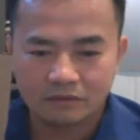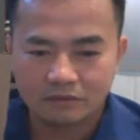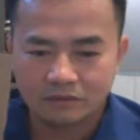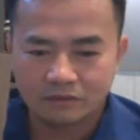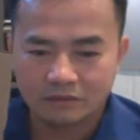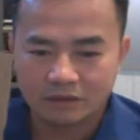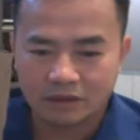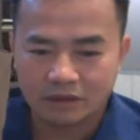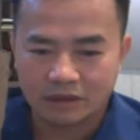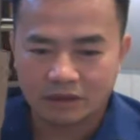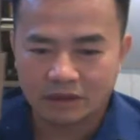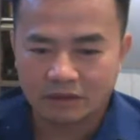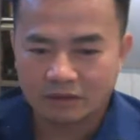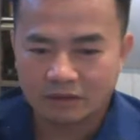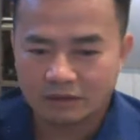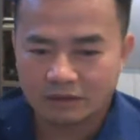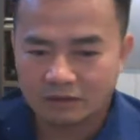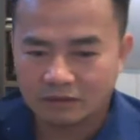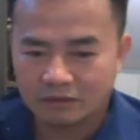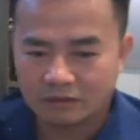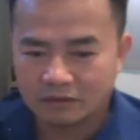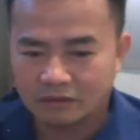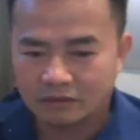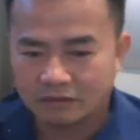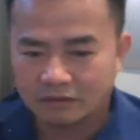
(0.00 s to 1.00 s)
Okay,
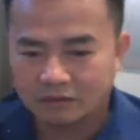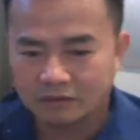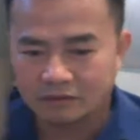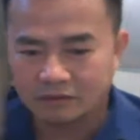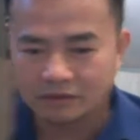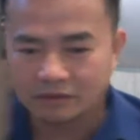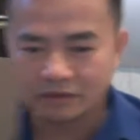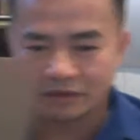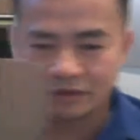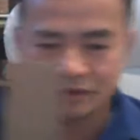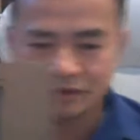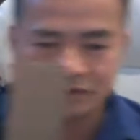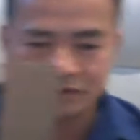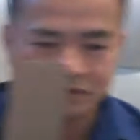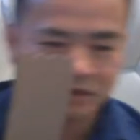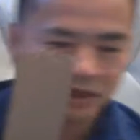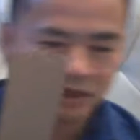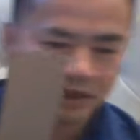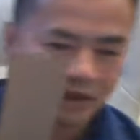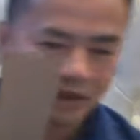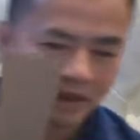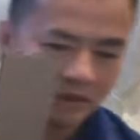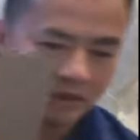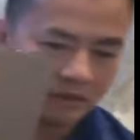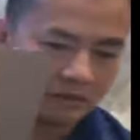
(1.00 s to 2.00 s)
2 letters
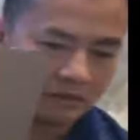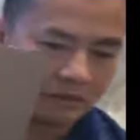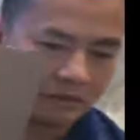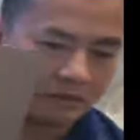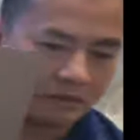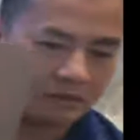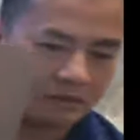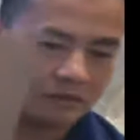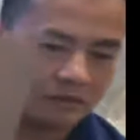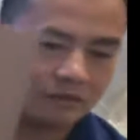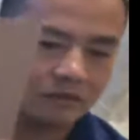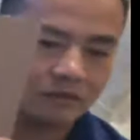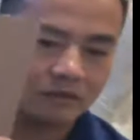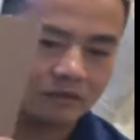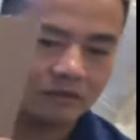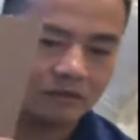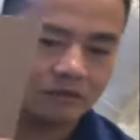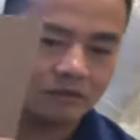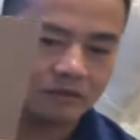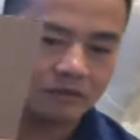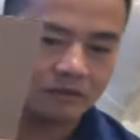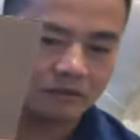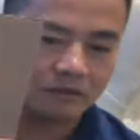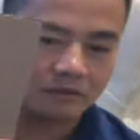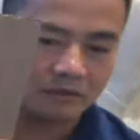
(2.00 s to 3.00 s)
cut out.
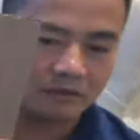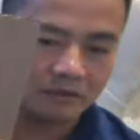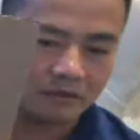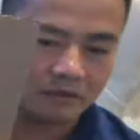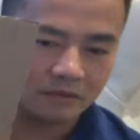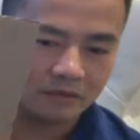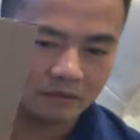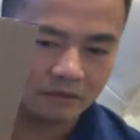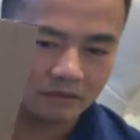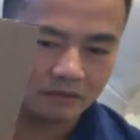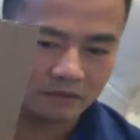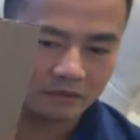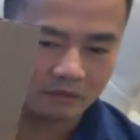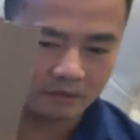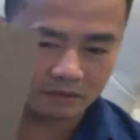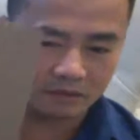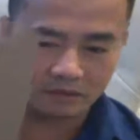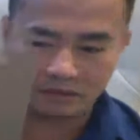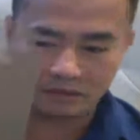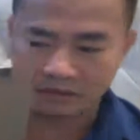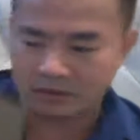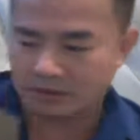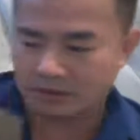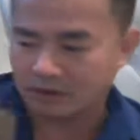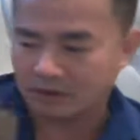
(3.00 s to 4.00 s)

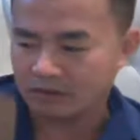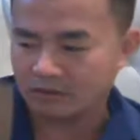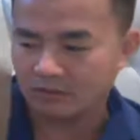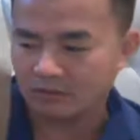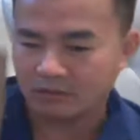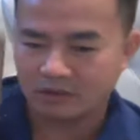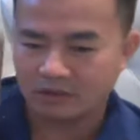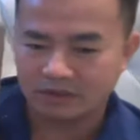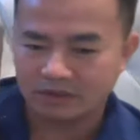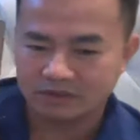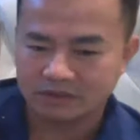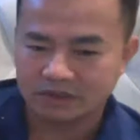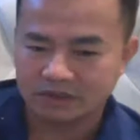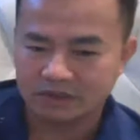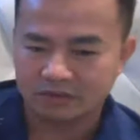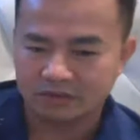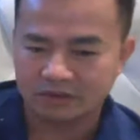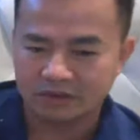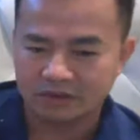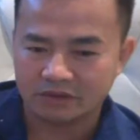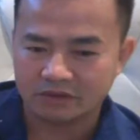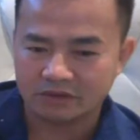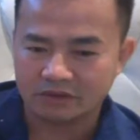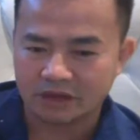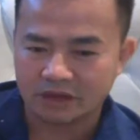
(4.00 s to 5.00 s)
Okay, one's going
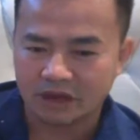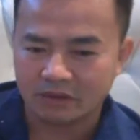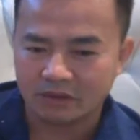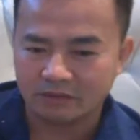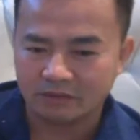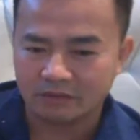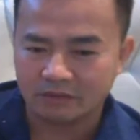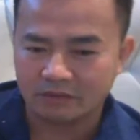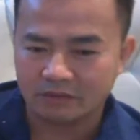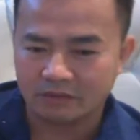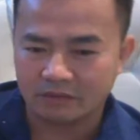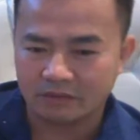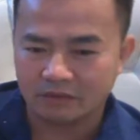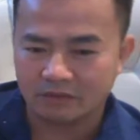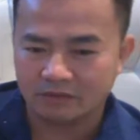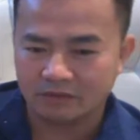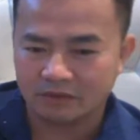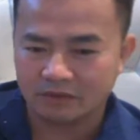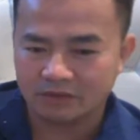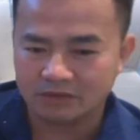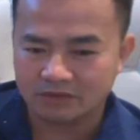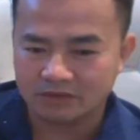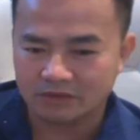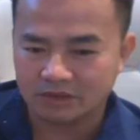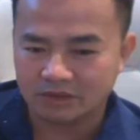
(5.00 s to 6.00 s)
to be the top, and
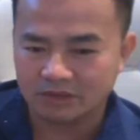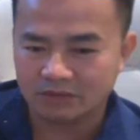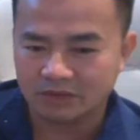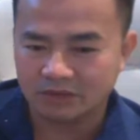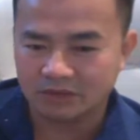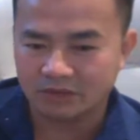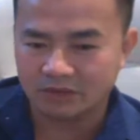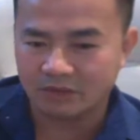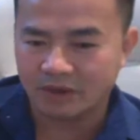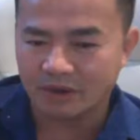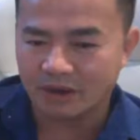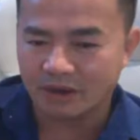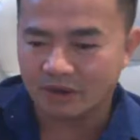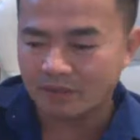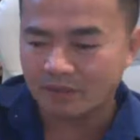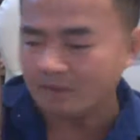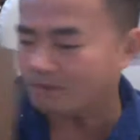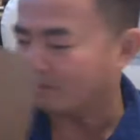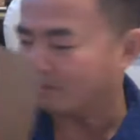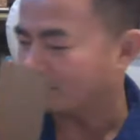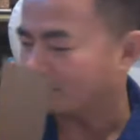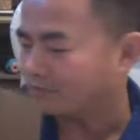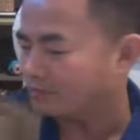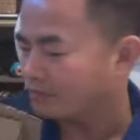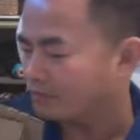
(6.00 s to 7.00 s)
one's going to be the bottom.
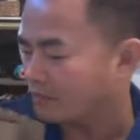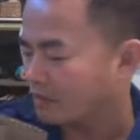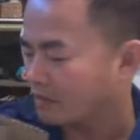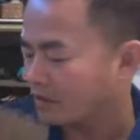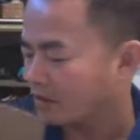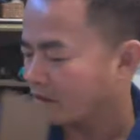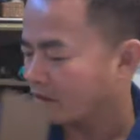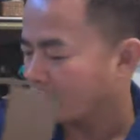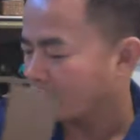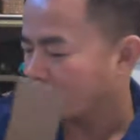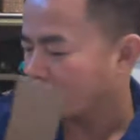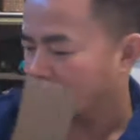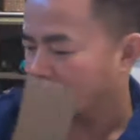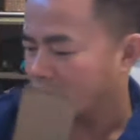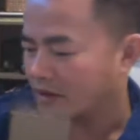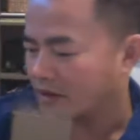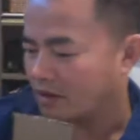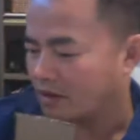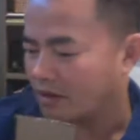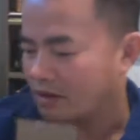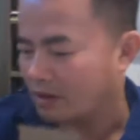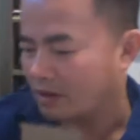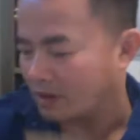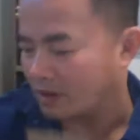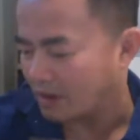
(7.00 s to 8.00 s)

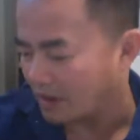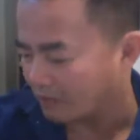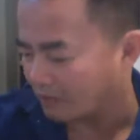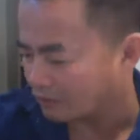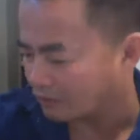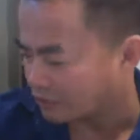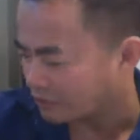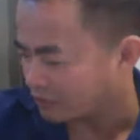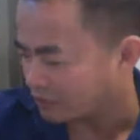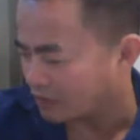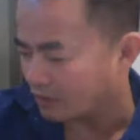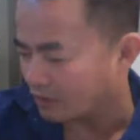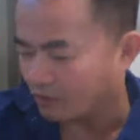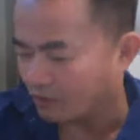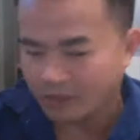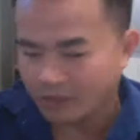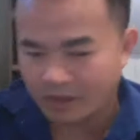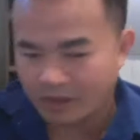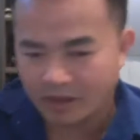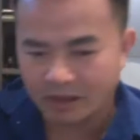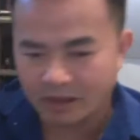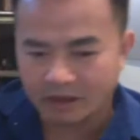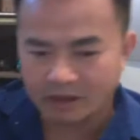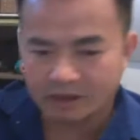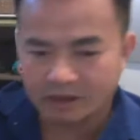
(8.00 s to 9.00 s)
And after you're done with
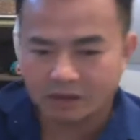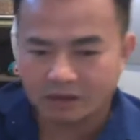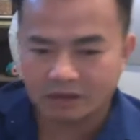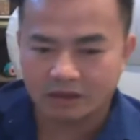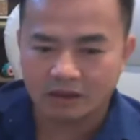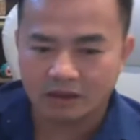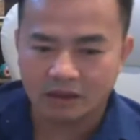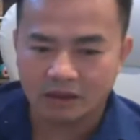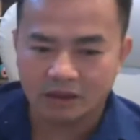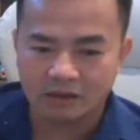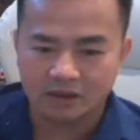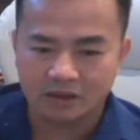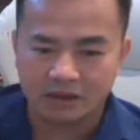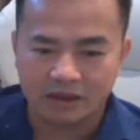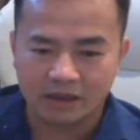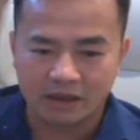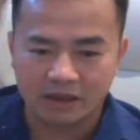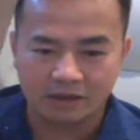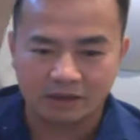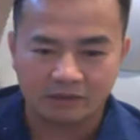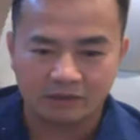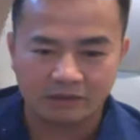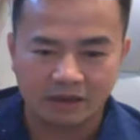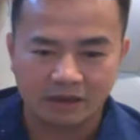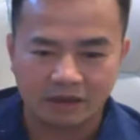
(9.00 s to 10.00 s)
that, cut
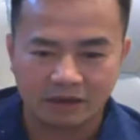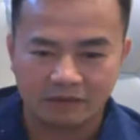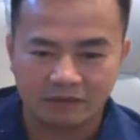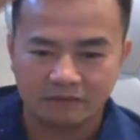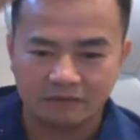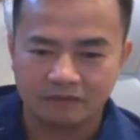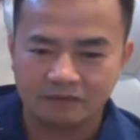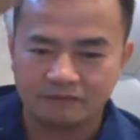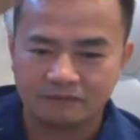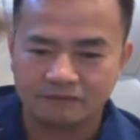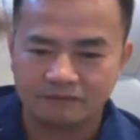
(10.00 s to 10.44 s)
down about